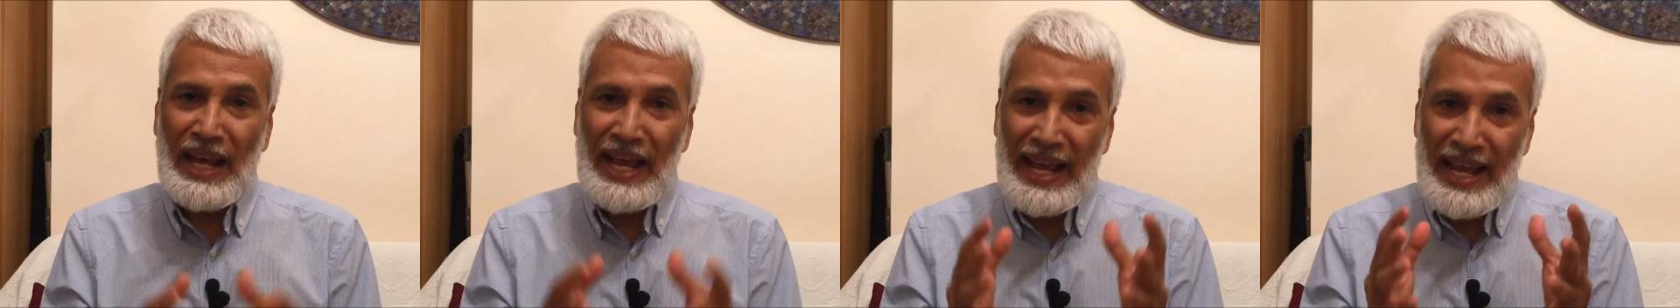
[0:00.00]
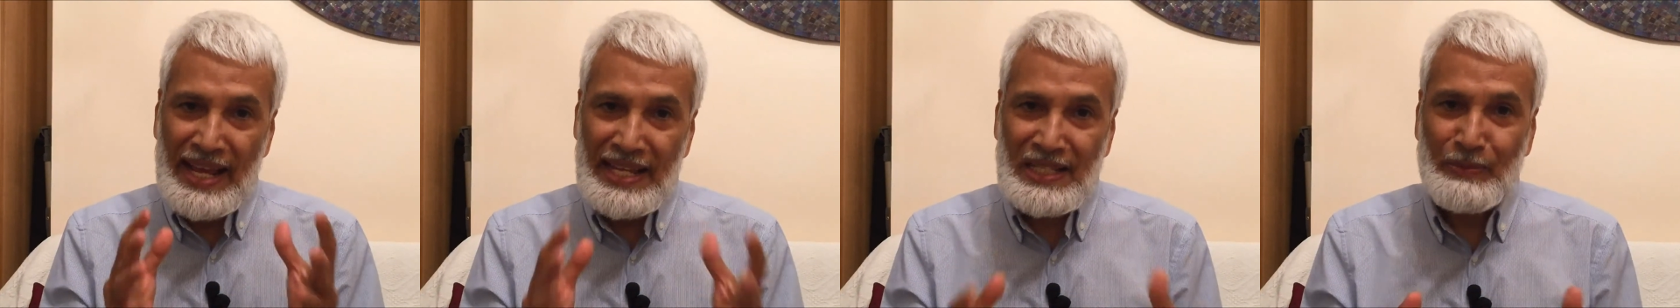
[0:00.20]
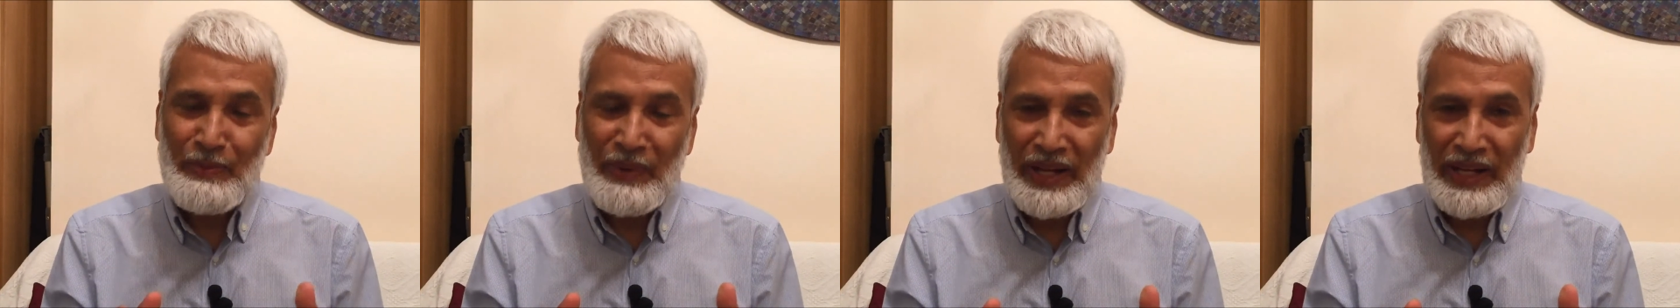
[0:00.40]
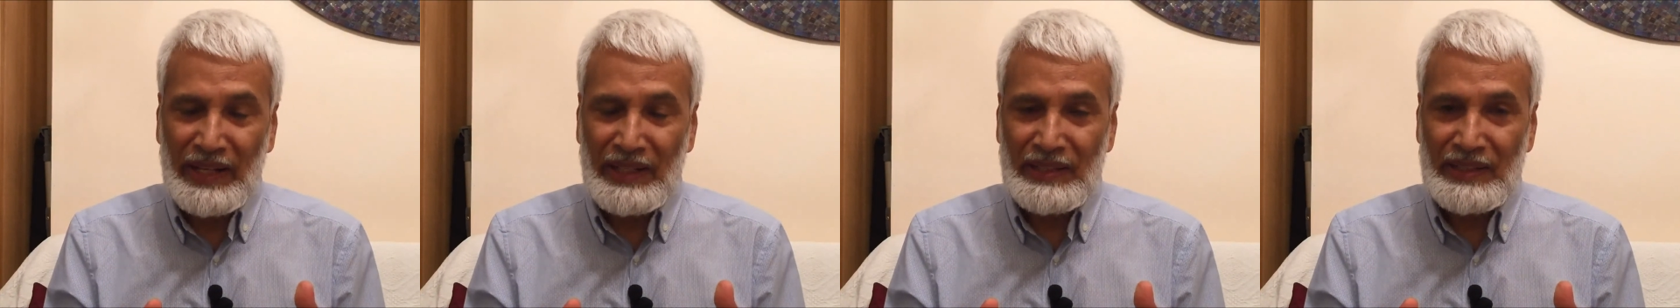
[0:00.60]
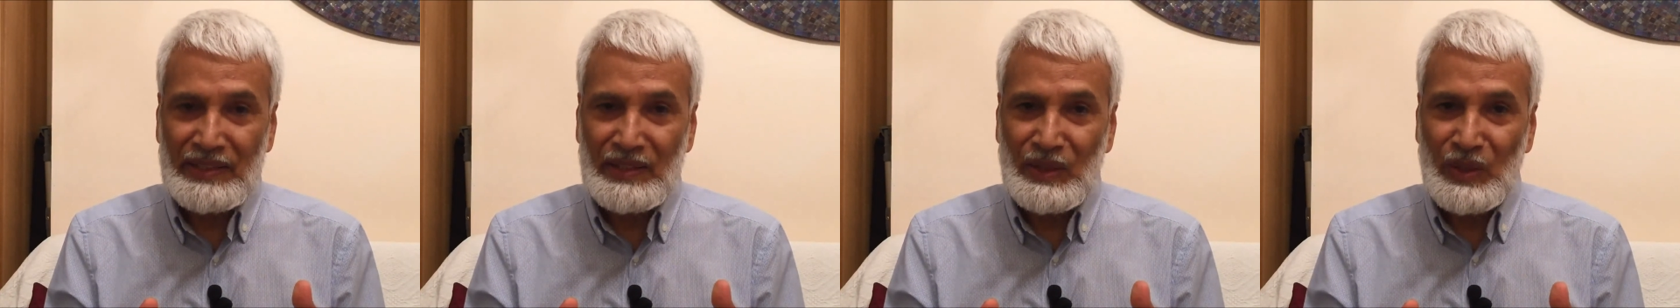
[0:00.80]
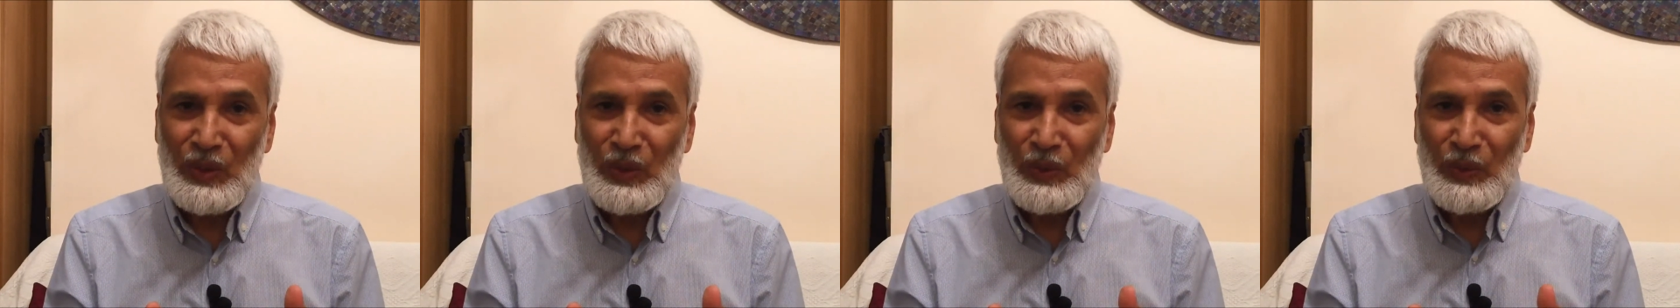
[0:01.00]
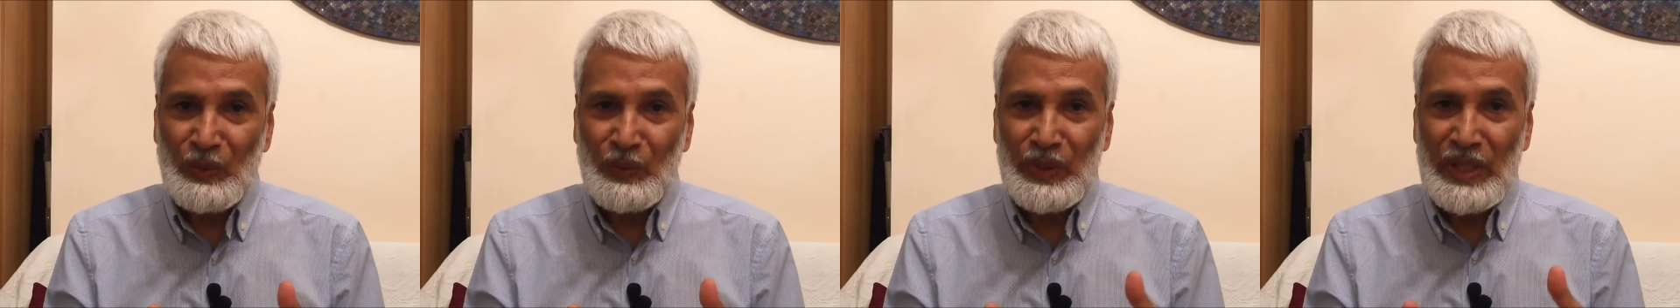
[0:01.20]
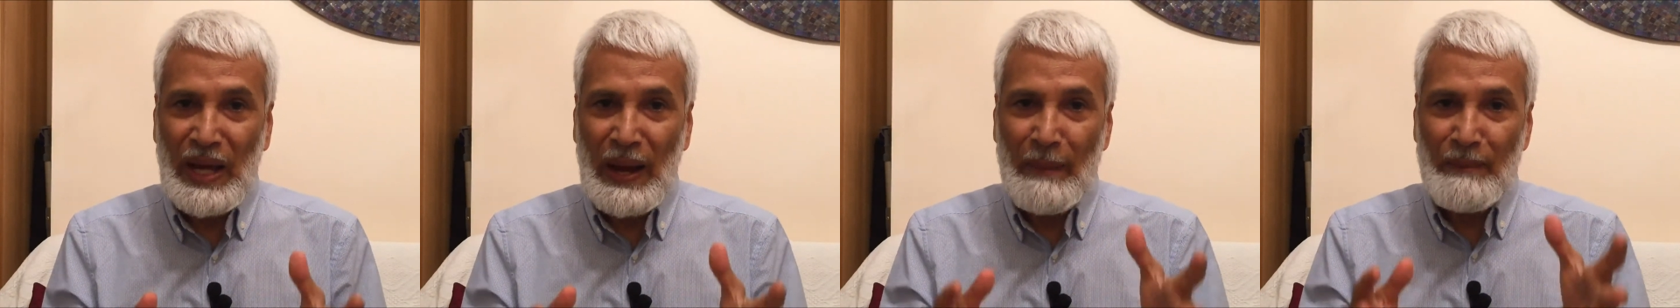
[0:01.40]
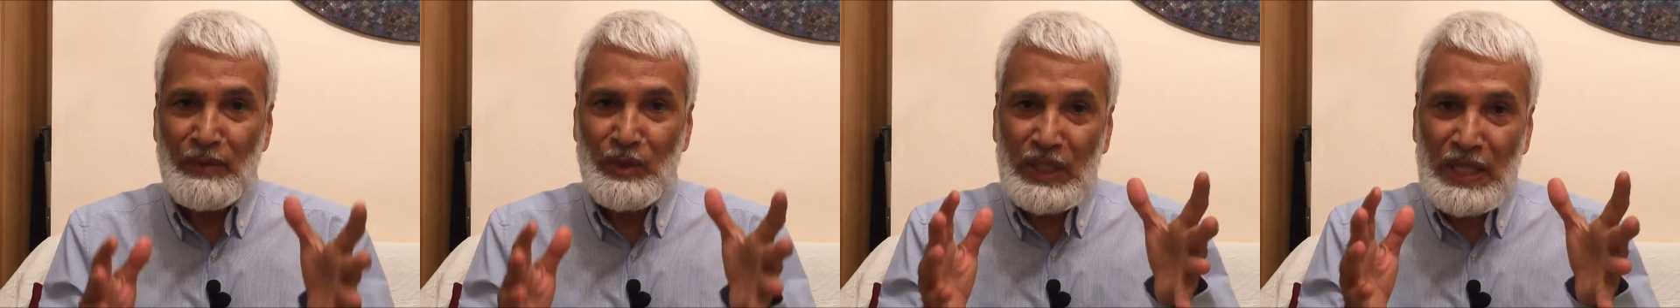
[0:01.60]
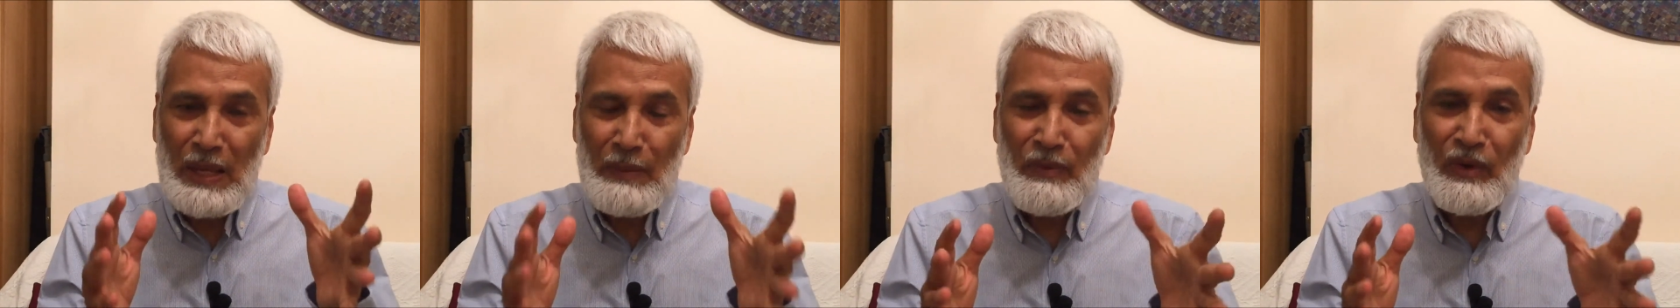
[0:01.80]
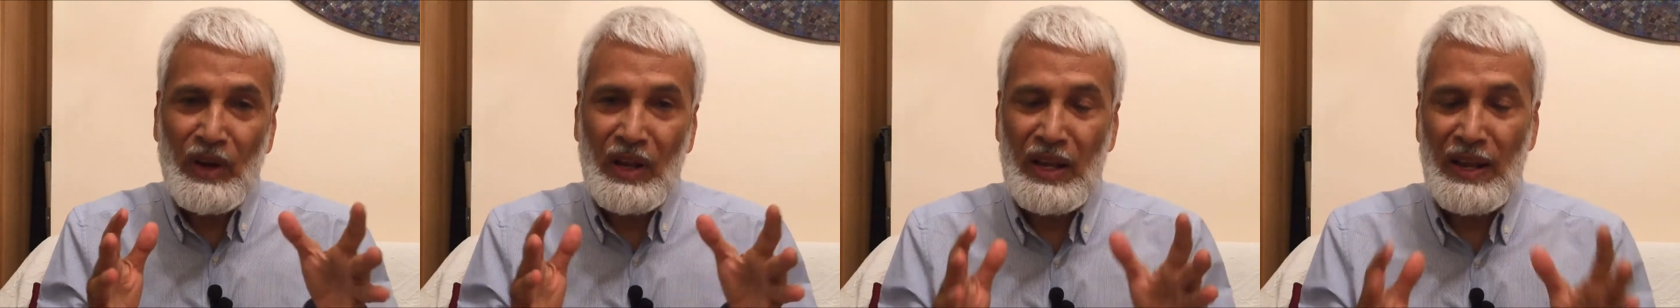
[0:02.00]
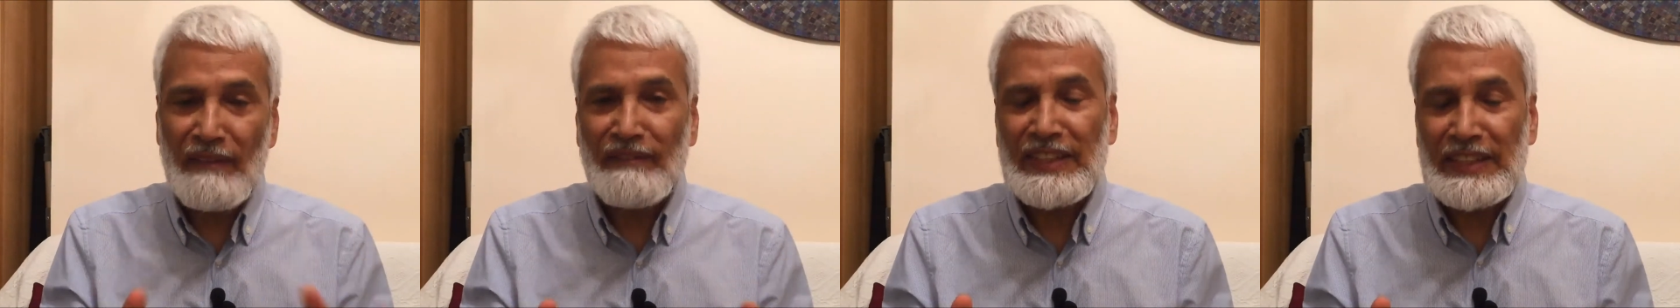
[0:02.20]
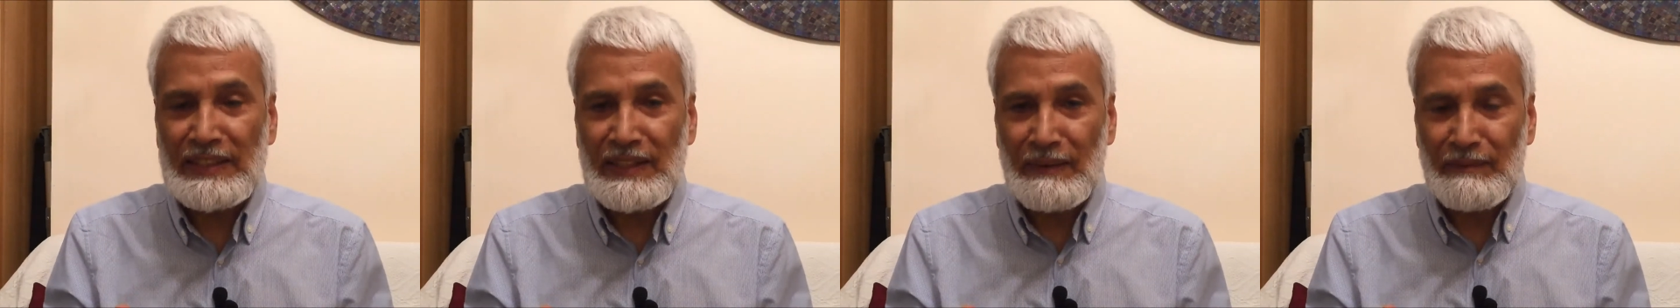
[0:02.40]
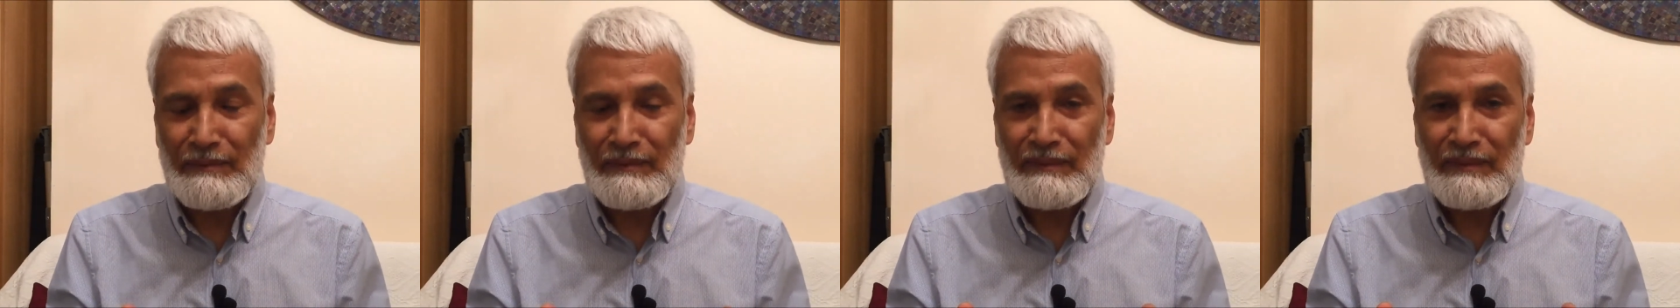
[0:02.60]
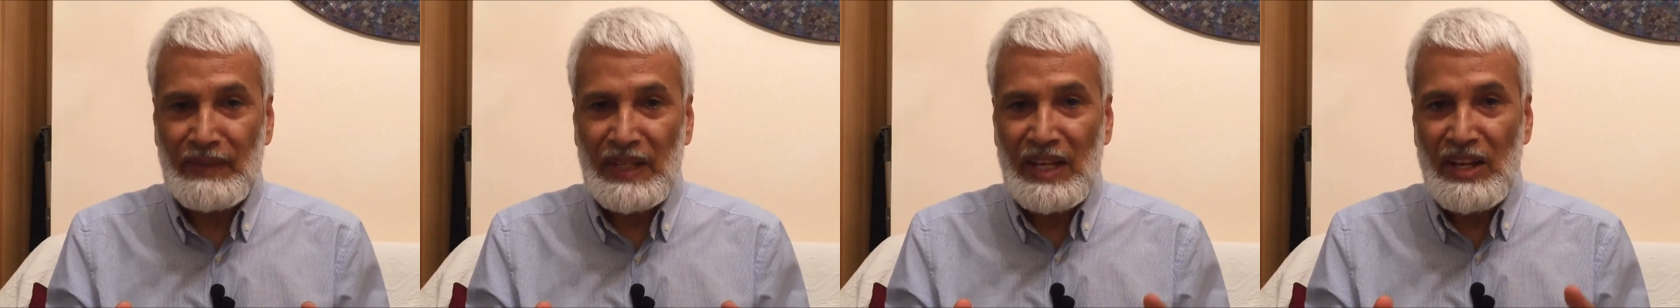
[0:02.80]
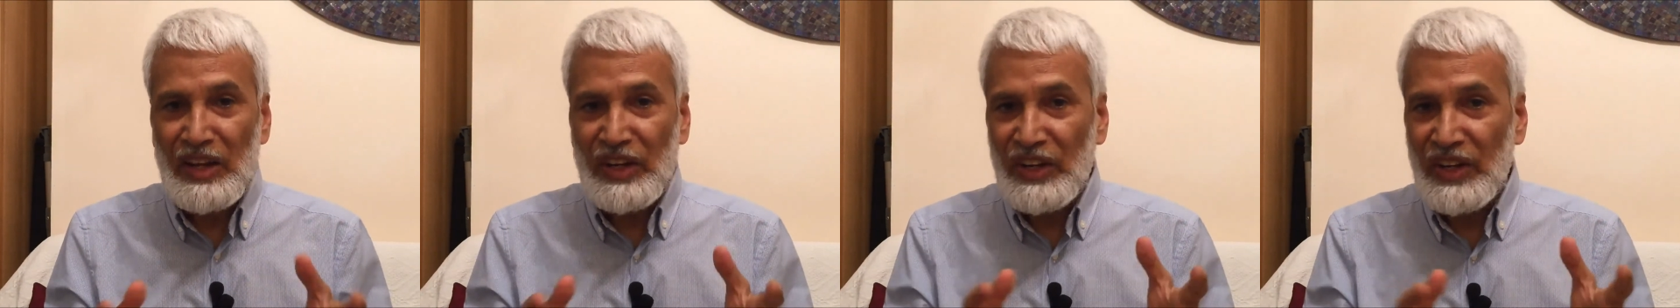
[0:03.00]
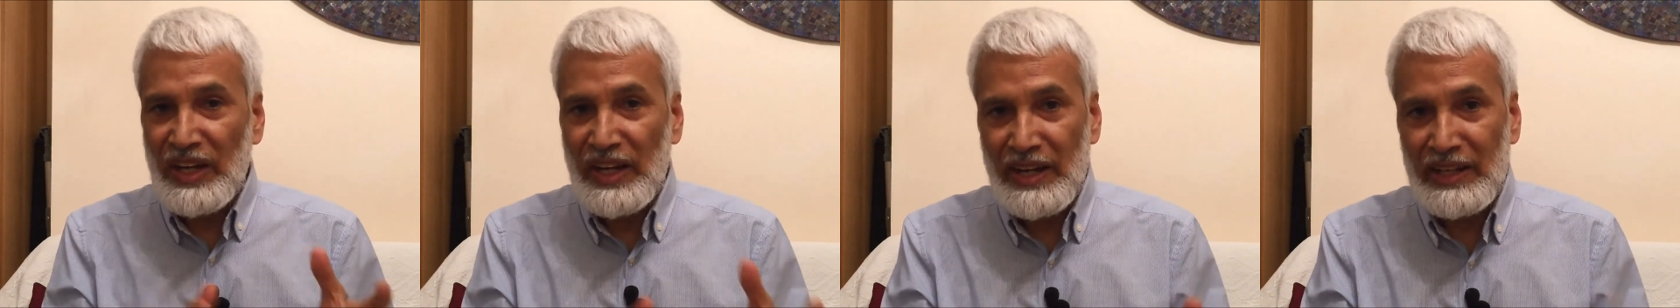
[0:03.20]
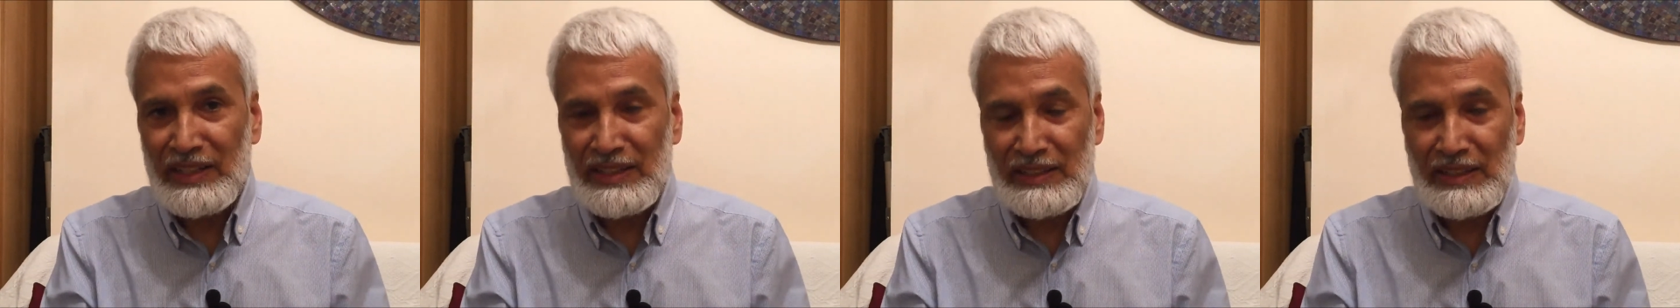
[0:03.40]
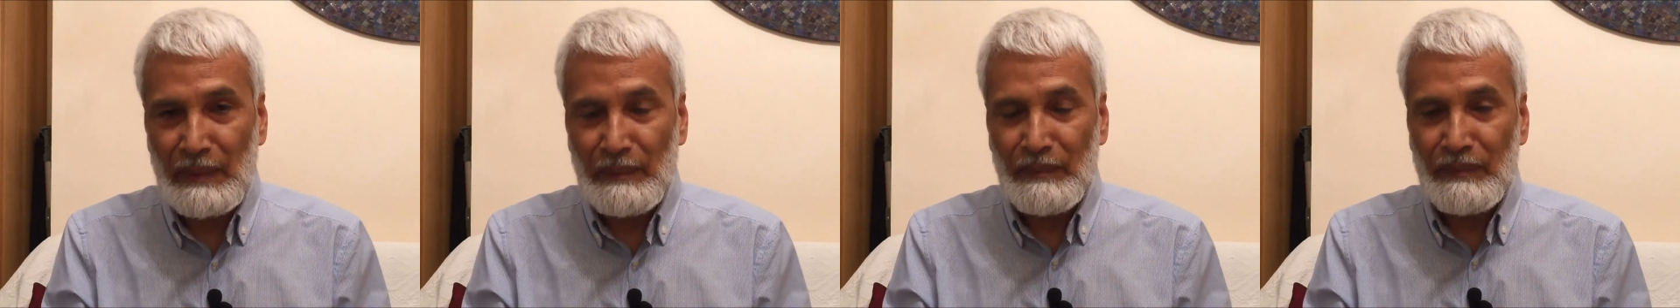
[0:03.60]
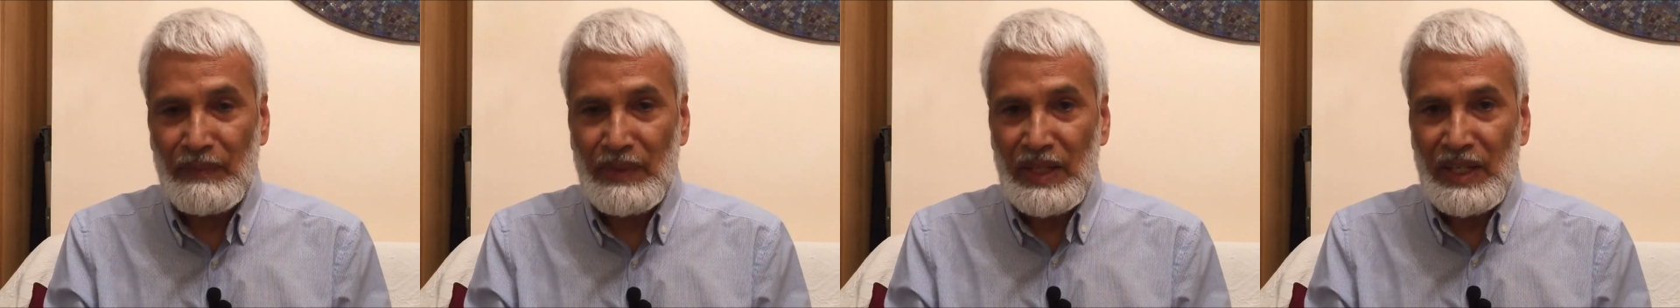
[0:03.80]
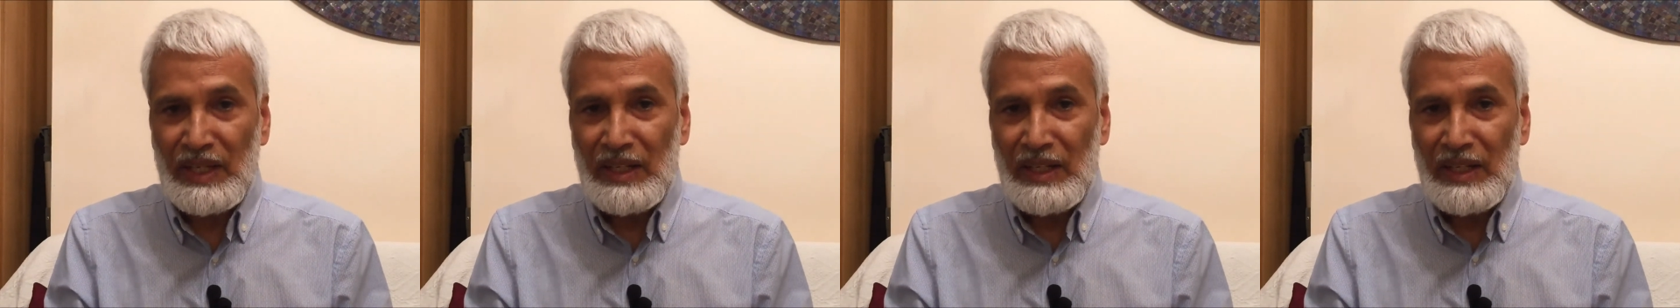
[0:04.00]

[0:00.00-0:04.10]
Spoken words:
as parents, we have to keep on loving them, caring them,